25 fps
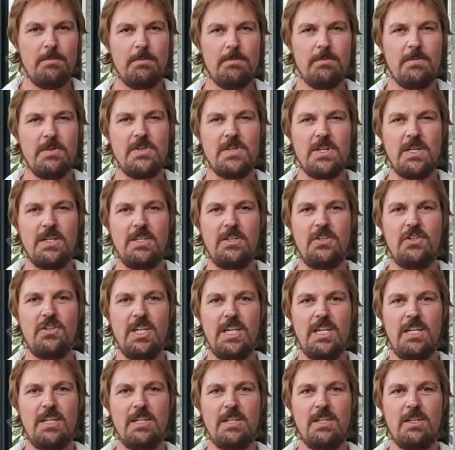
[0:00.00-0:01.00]
Just going to
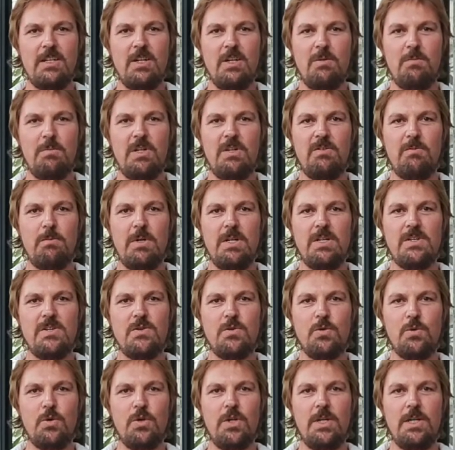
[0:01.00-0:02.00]
share a little bit of my
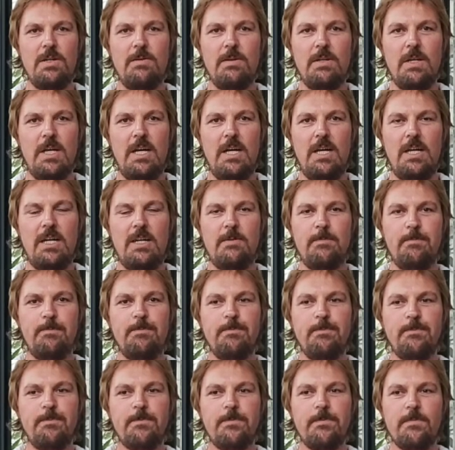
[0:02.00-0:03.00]
story.
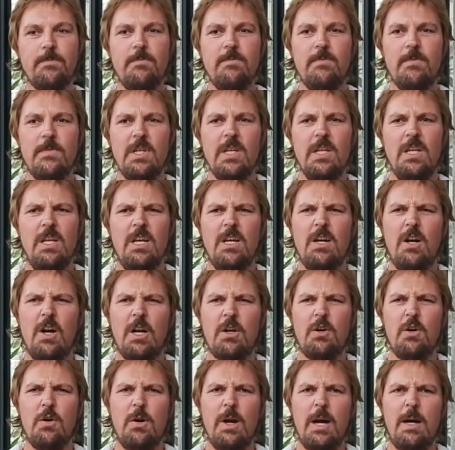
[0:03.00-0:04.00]
I
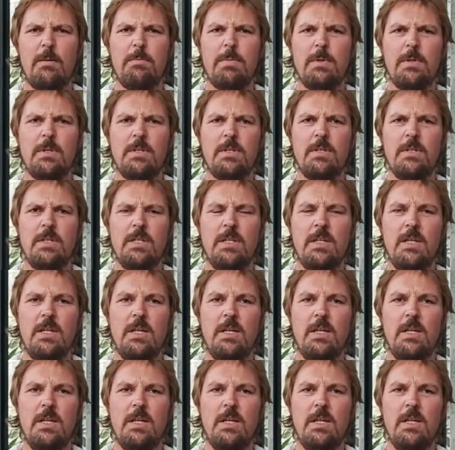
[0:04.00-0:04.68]
grew up